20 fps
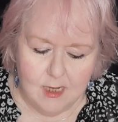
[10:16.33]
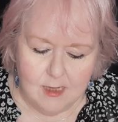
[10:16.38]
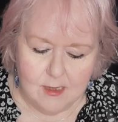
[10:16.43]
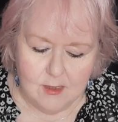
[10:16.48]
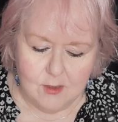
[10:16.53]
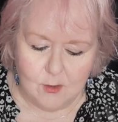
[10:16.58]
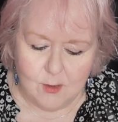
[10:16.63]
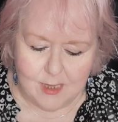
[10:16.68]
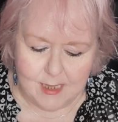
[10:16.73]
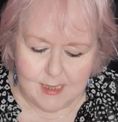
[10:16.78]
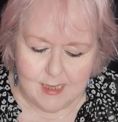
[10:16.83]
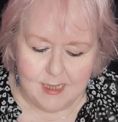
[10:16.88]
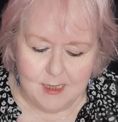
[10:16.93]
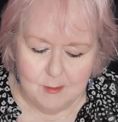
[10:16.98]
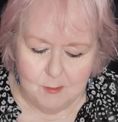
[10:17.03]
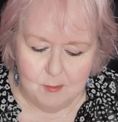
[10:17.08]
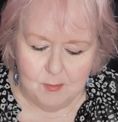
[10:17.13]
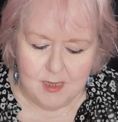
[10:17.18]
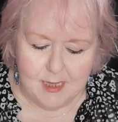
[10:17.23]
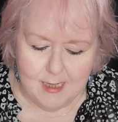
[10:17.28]
So it
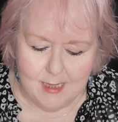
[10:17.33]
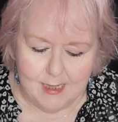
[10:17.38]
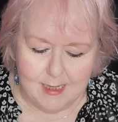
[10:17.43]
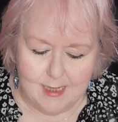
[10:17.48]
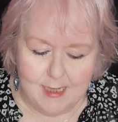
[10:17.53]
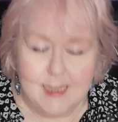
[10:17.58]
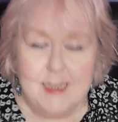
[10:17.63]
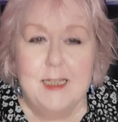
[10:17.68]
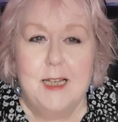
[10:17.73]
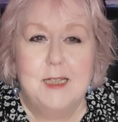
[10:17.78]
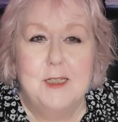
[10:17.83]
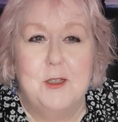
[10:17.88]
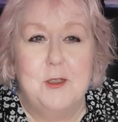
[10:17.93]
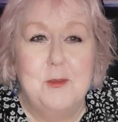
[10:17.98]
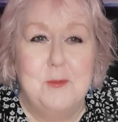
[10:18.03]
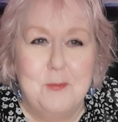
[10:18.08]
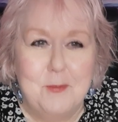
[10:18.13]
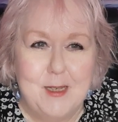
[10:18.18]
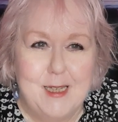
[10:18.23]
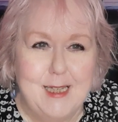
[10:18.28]
can be in a
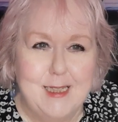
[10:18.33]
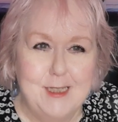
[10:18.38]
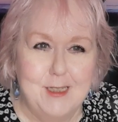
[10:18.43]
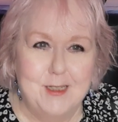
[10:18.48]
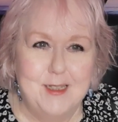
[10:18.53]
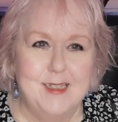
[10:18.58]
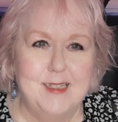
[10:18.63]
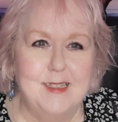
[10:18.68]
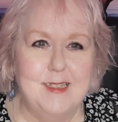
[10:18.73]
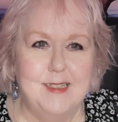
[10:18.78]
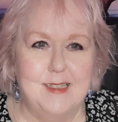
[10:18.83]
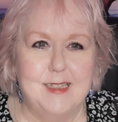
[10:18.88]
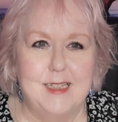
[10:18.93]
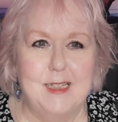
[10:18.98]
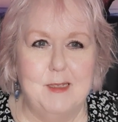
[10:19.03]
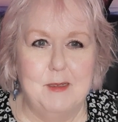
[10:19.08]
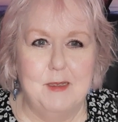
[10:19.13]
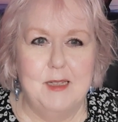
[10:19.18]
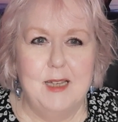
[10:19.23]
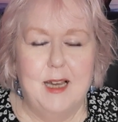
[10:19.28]
good way. You can
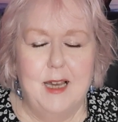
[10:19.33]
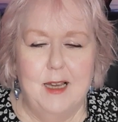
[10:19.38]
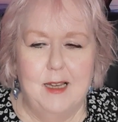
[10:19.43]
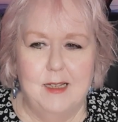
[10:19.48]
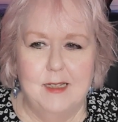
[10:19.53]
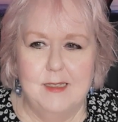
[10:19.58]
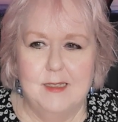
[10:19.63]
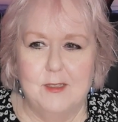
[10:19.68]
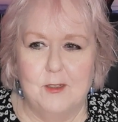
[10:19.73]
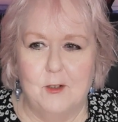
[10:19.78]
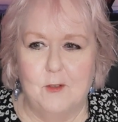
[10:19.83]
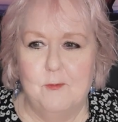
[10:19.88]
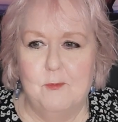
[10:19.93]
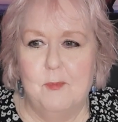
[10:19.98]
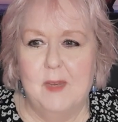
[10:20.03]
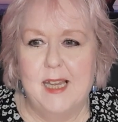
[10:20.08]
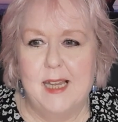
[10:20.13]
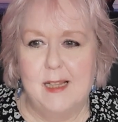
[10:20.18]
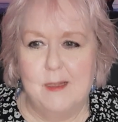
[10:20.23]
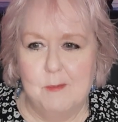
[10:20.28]
see sort of
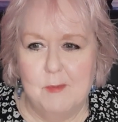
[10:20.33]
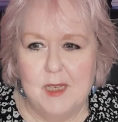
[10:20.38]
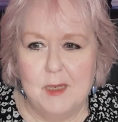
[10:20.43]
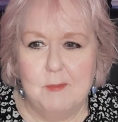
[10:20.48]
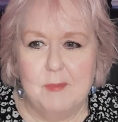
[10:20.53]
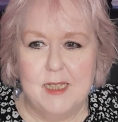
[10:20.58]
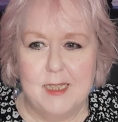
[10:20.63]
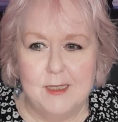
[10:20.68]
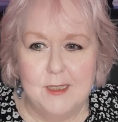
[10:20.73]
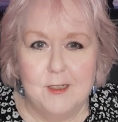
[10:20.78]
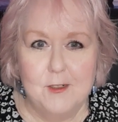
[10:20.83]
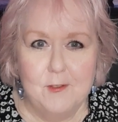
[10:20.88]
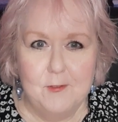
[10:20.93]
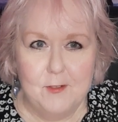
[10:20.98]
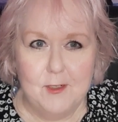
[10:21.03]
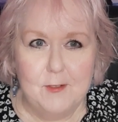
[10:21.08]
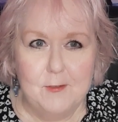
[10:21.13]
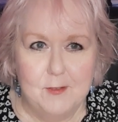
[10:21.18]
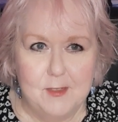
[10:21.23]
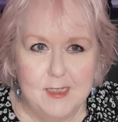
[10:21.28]
men maybe in their
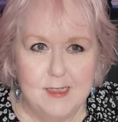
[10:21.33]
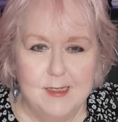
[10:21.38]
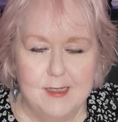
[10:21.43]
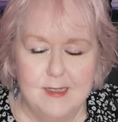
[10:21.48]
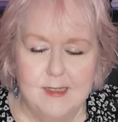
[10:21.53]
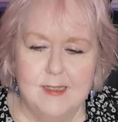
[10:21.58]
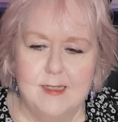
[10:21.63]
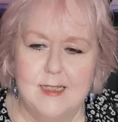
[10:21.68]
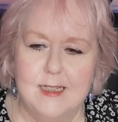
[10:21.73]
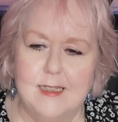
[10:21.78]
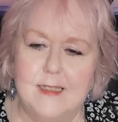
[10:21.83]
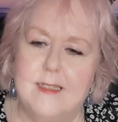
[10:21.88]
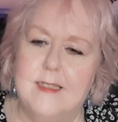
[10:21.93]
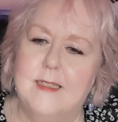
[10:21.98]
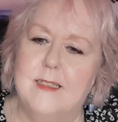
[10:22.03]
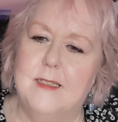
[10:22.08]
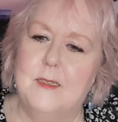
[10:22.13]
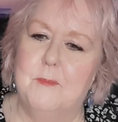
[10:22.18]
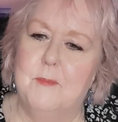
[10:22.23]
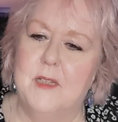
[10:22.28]
50s and
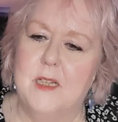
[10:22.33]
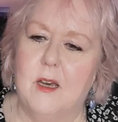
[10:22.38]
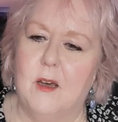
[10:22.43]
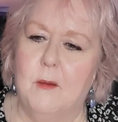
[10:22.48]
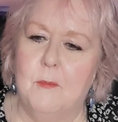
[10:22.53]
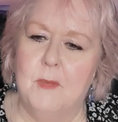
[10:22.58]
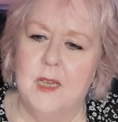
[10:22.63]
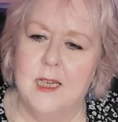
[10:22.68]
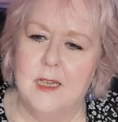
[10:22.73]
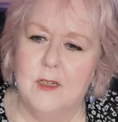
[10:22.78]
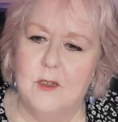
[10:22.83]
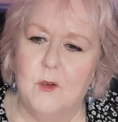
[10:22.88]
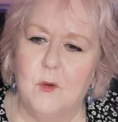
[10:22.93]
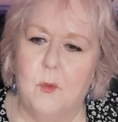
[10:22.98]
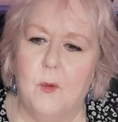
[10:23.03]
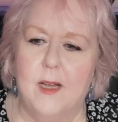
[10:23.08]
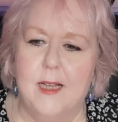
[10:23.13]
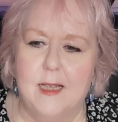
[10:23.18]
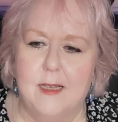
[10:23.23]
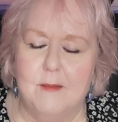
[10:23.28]
60s becoming
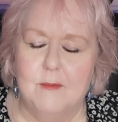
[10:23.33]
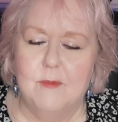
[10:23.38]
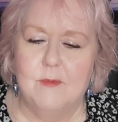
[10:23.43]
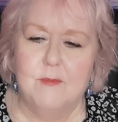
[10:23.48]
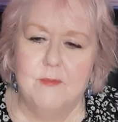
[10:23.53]
quite